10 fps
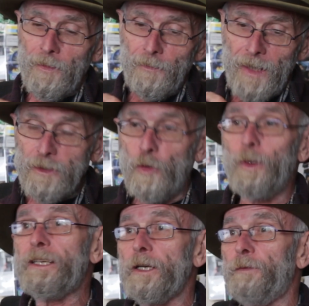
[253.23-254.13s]
they
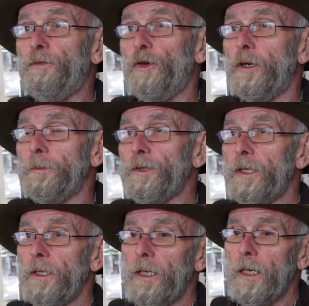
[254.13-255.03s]
quickly formed
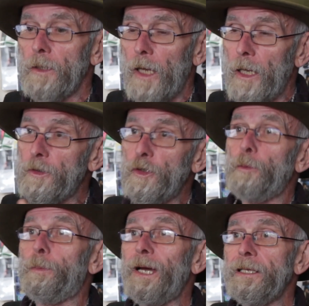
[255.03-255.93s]
a new
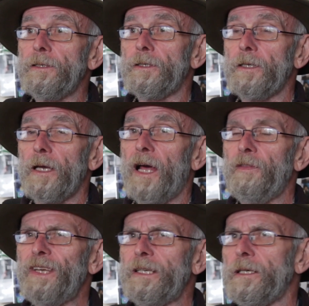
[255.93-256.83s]
band. I
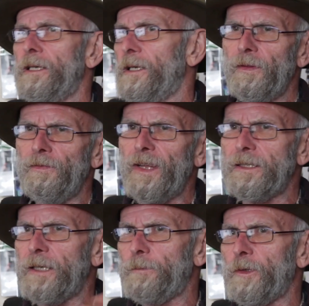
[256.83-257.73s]
think they
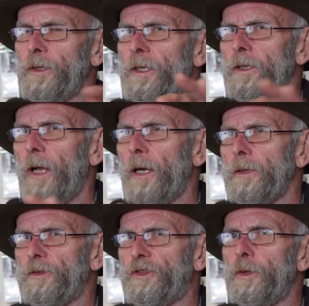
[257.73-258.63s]
kept
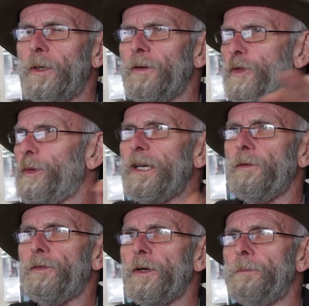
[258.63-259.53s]
two or three
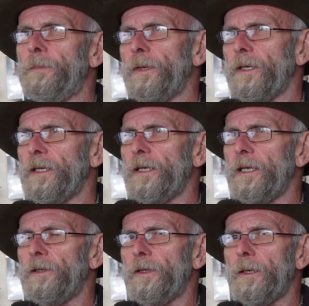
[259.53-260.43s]
of them
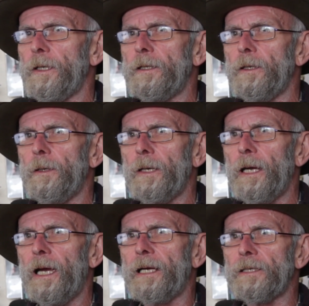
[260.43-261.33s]
in the
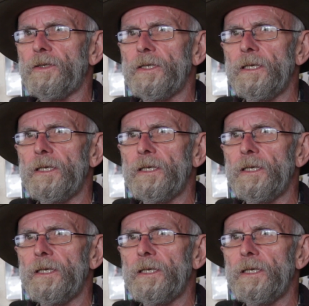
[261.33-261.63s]
act.